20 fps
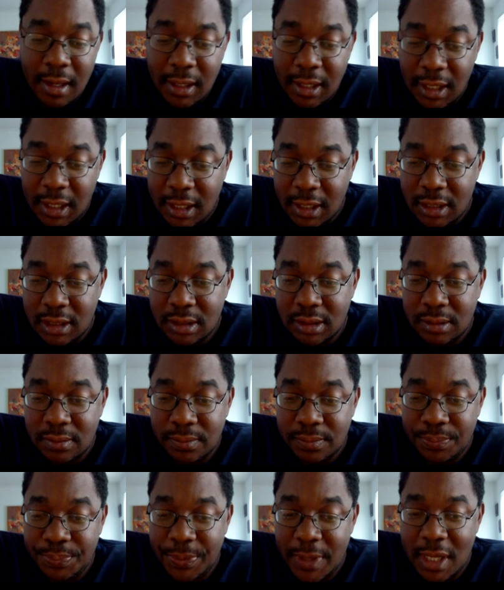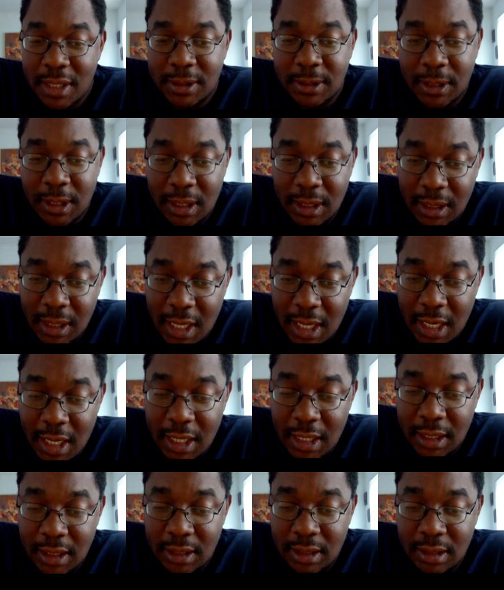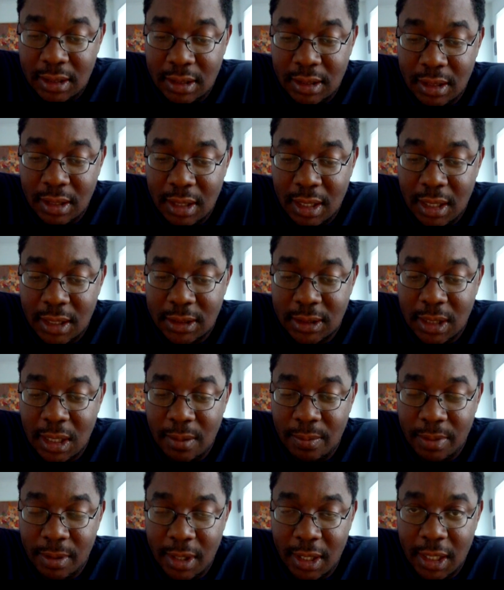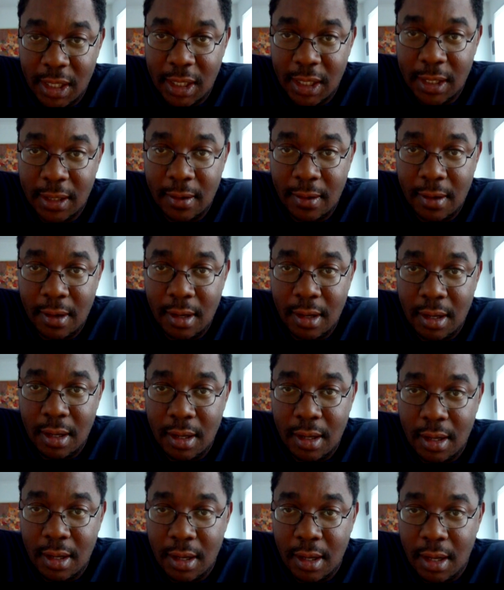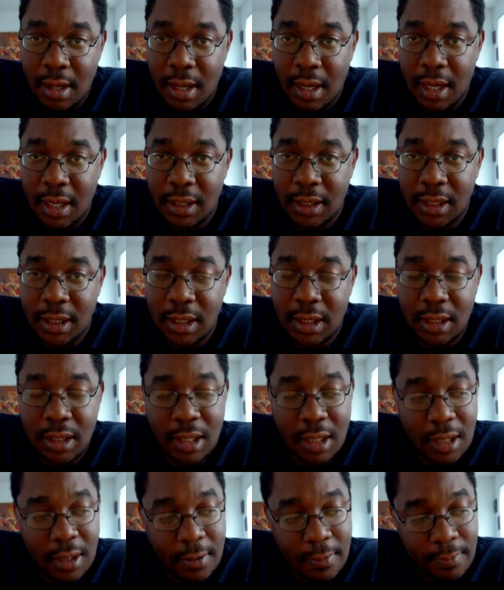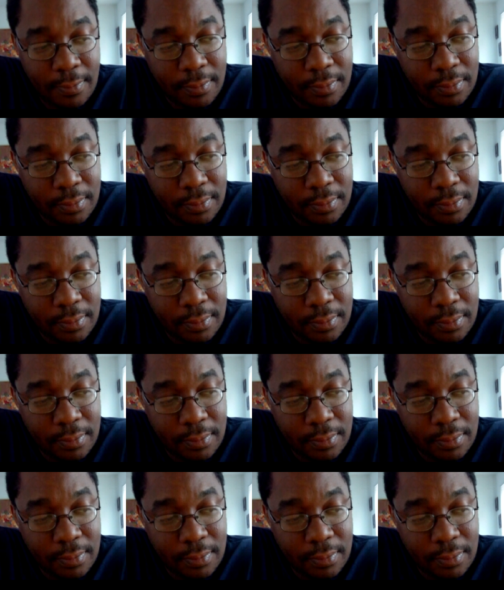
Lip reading: Then I stood in line, I started playing, and then I